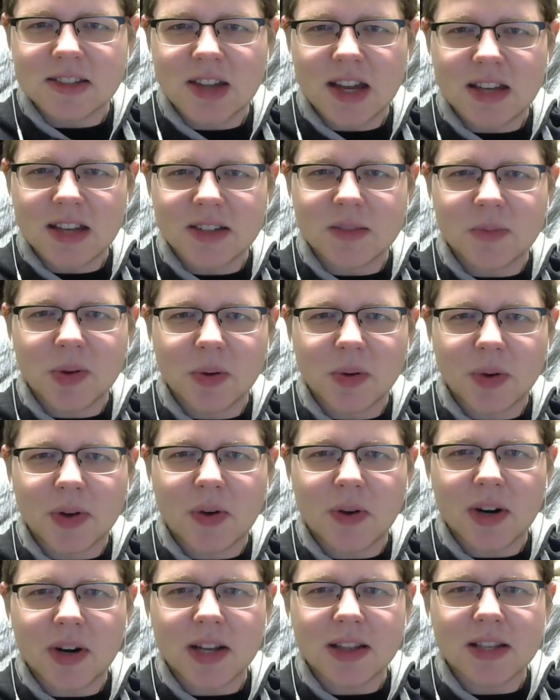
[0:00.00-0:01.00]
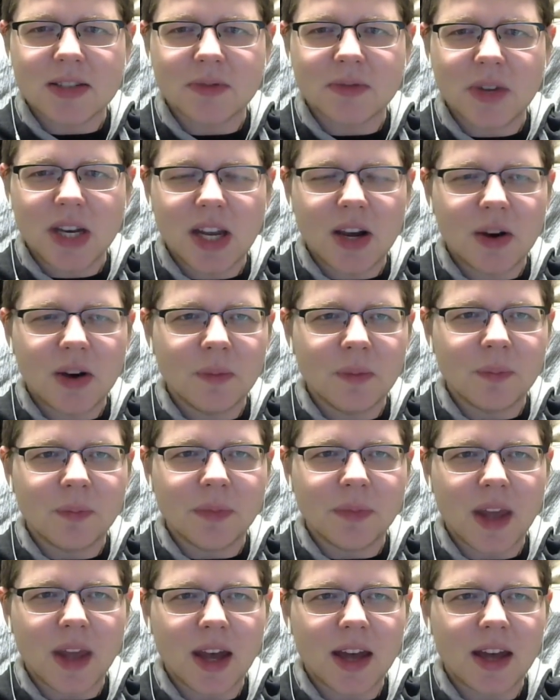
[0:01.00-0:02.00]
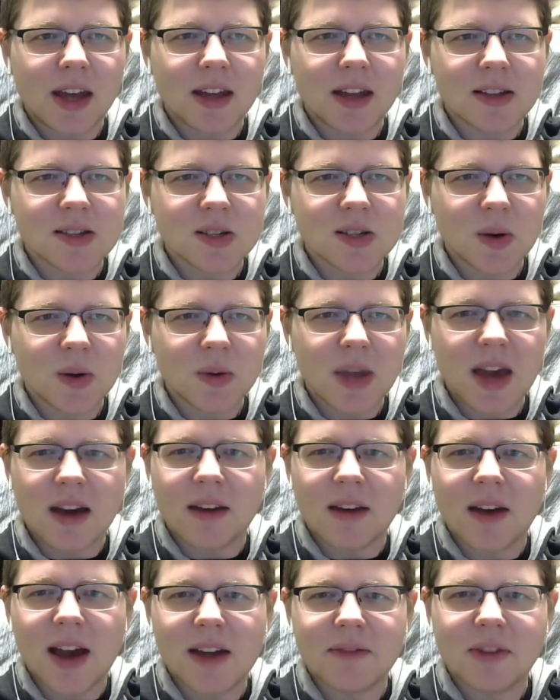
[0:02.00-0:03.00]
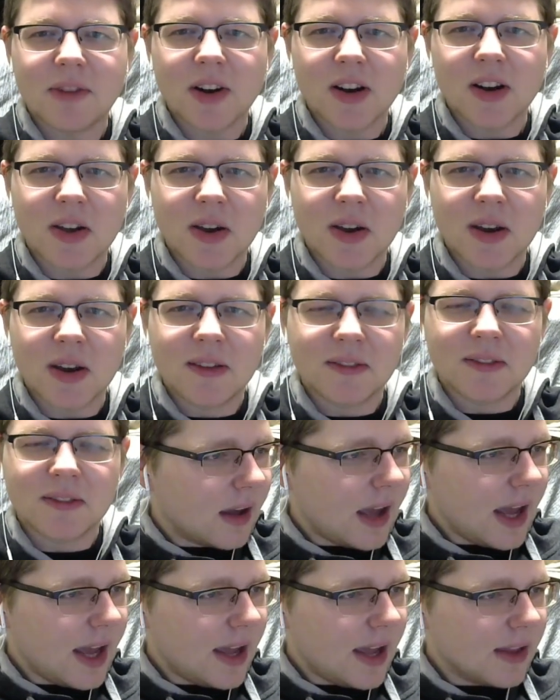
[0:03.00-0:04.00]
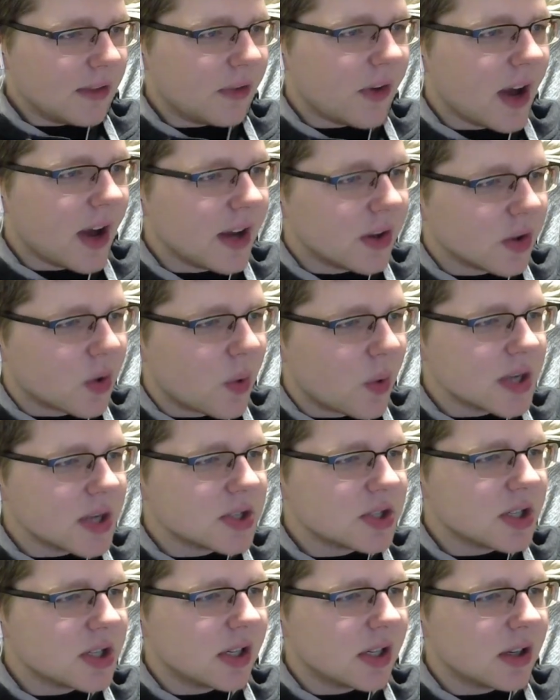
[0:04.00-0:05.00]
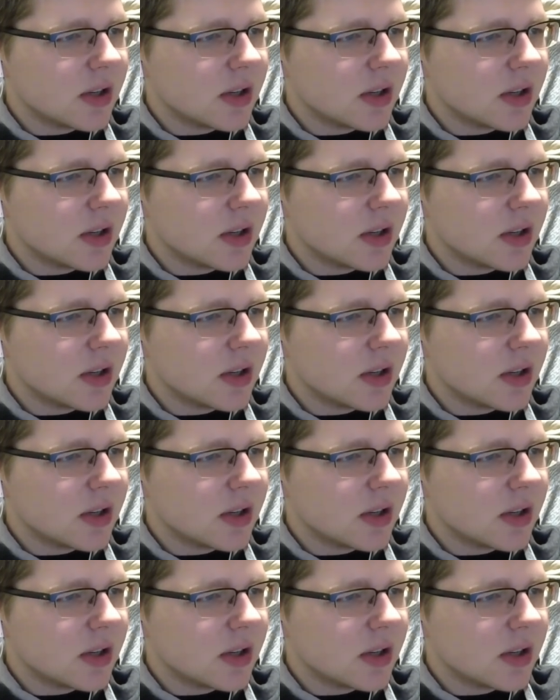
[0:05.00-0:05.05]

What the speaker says: and to be recording this video. So yeah, I'm very good. And the final question,